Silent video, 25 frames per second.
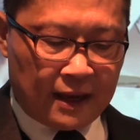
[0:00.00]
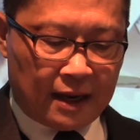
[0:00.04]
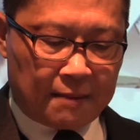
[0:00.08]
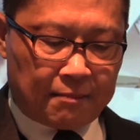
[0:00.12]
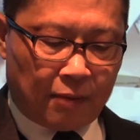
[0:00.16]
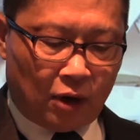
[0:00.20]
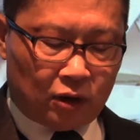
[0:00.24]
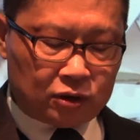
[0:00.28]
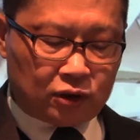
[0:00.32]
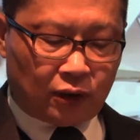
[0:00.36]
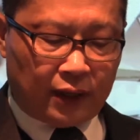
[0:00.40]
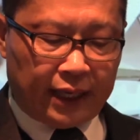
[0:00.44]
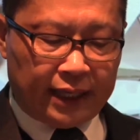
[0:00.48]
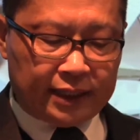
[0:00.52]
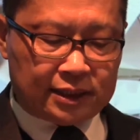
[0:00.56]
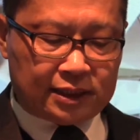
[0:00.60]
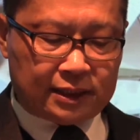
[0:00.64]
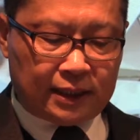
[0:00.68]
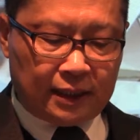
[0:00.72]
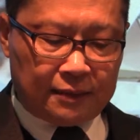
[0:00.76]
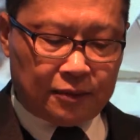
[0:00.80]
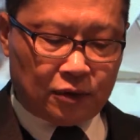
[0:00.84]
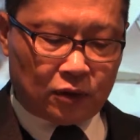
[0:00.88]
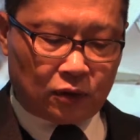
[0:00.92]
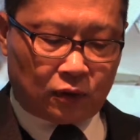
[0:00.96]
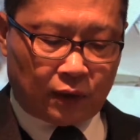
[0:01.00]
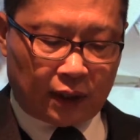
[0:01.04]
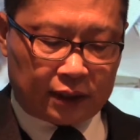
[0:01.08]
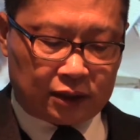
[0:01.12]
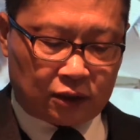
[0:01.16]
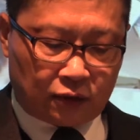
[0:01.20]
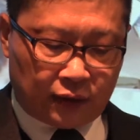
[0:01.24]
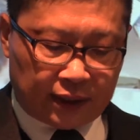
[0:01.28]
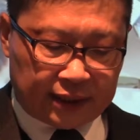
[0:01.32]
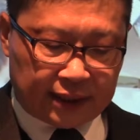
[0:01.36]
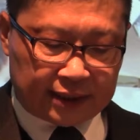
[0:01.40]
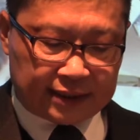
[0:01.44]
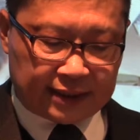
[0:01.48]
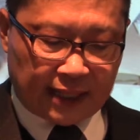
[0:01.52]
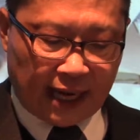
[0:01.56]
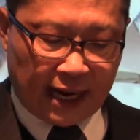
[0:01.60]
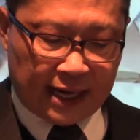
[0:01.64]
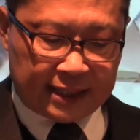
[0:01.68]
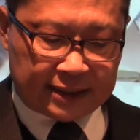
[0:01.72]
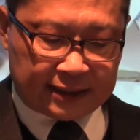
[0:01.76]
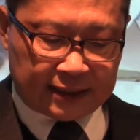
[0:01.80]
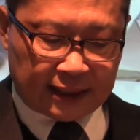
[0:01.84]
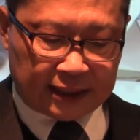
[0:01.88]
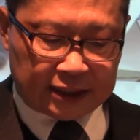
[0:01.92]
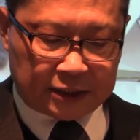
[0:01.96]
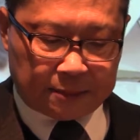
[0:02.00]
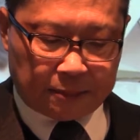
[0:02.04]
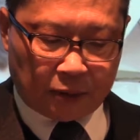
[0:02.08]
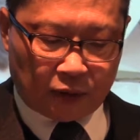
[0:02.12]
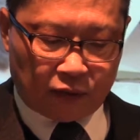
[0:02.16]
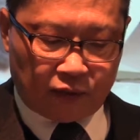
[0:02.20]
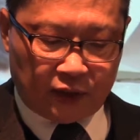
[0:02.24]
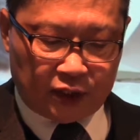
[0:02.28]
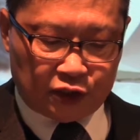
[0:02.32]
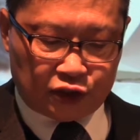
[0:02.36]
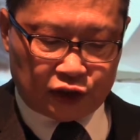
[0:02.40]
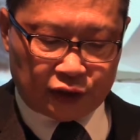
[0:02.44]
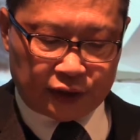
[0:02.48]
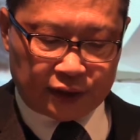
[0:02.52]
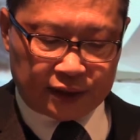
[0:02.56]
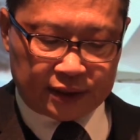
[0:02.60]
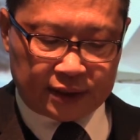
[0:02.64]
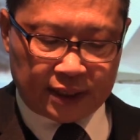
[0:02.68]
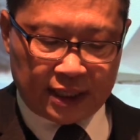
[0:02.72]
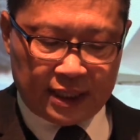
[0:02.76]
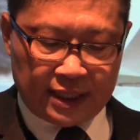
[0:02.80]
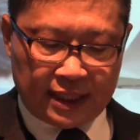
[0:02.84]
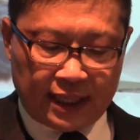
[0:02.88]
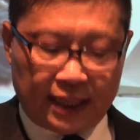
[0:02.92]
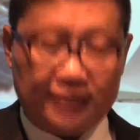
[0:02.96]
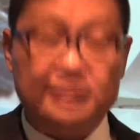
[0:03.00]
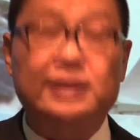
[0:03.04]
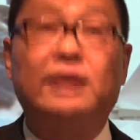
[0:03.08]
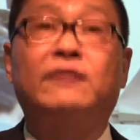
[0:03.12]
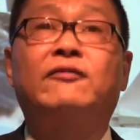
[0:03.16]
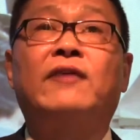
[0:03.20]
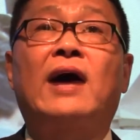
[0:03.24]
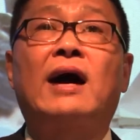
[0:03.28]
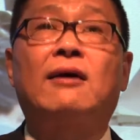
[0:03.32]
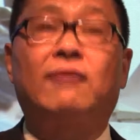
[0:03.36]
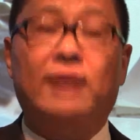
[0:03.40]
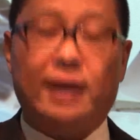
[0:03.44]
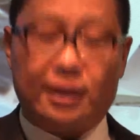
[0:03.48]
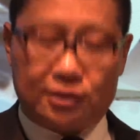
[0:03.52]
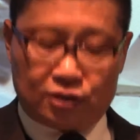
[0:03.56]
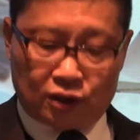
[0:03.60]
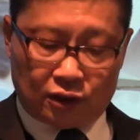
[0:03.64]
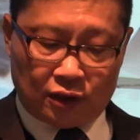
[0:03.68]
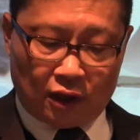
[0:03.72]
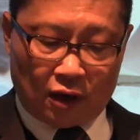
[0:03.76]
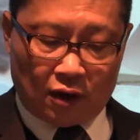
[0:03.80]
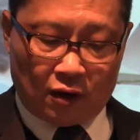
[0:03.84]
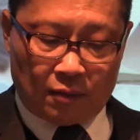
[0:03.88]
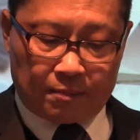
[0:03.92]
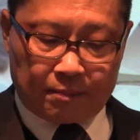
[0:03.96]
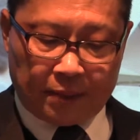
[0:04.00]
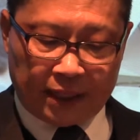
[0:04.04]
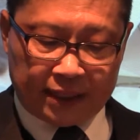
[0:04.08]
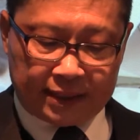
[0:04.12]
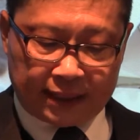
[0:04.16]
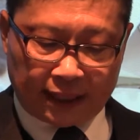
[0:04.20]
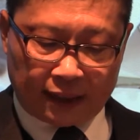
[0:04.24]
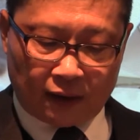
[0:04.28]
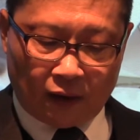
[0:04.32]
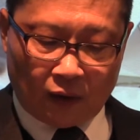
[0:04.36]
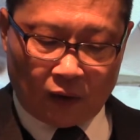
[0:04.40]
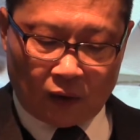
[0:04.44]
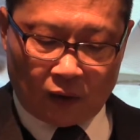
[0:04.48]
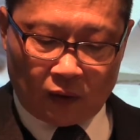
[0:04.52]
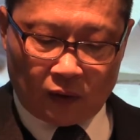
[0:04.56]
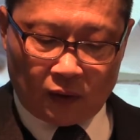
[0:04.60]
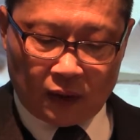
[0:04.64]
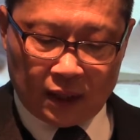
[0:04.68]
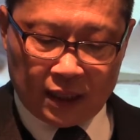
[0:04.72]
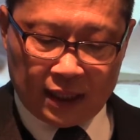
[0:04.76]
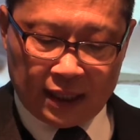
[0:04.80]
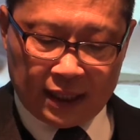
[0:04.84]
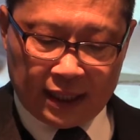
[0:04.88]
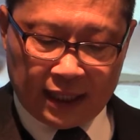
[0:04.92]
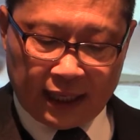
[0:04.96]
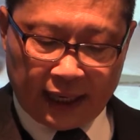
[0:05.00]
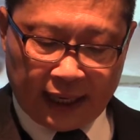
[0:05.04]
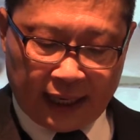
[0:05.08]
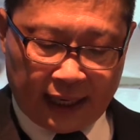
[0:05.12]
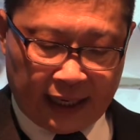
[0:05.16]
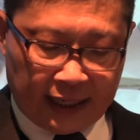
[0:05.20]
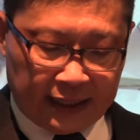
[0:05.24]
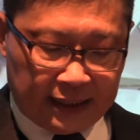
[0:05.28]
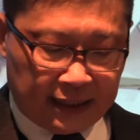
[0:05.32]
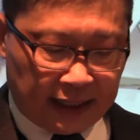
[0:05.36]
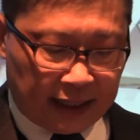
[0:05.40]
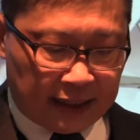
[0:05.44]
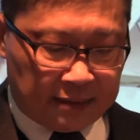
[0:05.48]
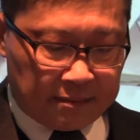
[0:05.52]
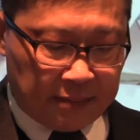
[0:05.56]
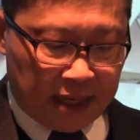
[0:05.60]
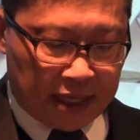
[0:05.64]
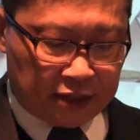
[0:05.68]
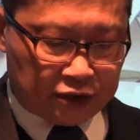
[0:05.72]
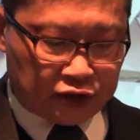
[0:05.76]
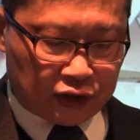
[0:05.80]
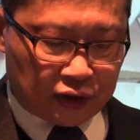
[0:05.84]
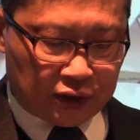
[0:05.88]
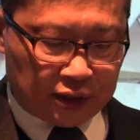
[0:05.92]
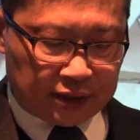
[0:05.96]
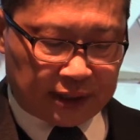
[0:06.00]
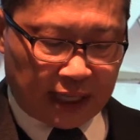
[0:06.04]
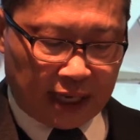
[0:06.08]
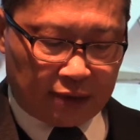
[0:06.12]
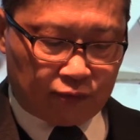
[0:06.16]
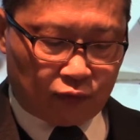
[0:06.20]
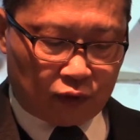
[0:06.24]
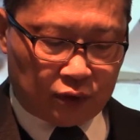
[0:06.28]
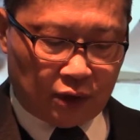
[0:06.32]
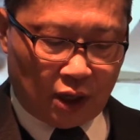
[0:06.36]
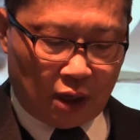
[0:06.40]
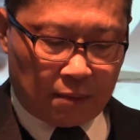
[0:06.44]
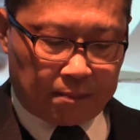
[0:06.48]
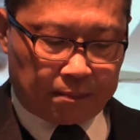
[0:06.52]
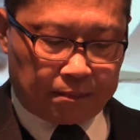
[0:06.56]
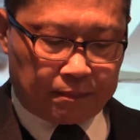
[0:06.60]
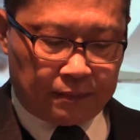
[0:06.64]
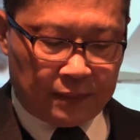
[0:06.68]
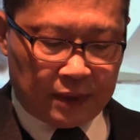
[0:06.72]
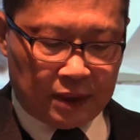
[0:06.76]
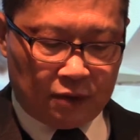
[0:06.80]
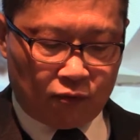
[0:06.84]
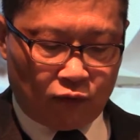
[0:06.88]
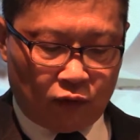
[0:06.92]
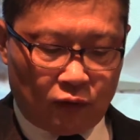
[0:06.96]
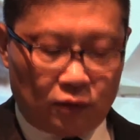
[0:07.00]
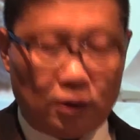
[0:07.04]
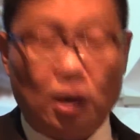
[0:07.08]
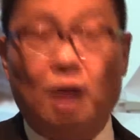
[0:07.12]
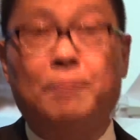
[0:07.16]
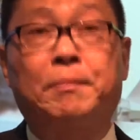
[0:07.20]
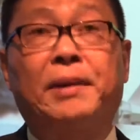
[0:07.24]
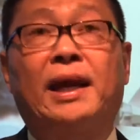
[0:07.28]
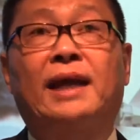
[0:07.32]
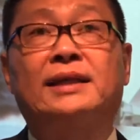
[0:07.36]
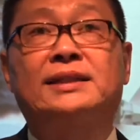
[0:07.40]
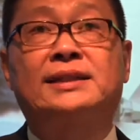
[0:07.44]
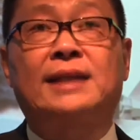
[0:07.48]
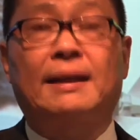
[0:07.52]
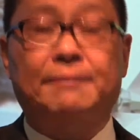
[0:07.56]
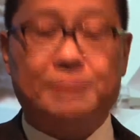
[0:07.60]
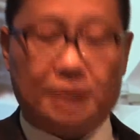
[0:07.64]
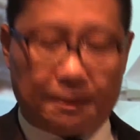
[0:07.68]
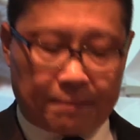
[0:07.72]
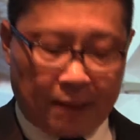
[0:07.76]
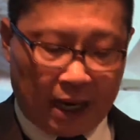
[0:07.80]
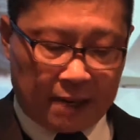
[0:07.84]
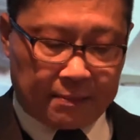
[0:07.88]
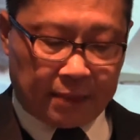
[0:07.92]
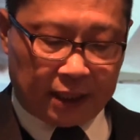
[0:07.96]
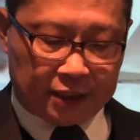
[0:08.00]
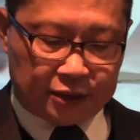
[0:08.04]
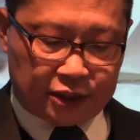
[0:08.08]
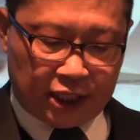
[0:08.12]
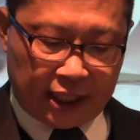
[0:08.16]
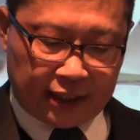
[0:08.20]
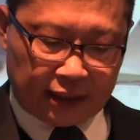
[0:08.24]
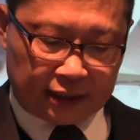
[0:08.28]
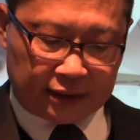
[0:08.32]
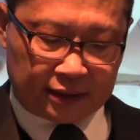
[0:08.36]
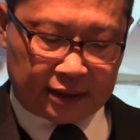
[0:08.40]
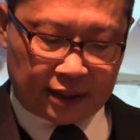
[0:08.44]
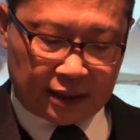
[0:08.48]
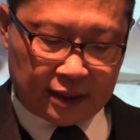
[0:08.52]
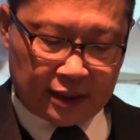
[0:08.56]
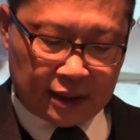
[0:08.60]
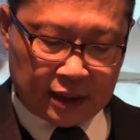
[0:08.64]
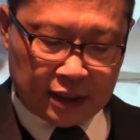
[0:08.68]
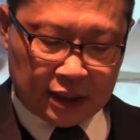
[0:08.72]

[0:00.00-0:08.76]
Moderate Democrats criticized these provisions as a violation of basic law and a measure that will not be accepted by Beijing.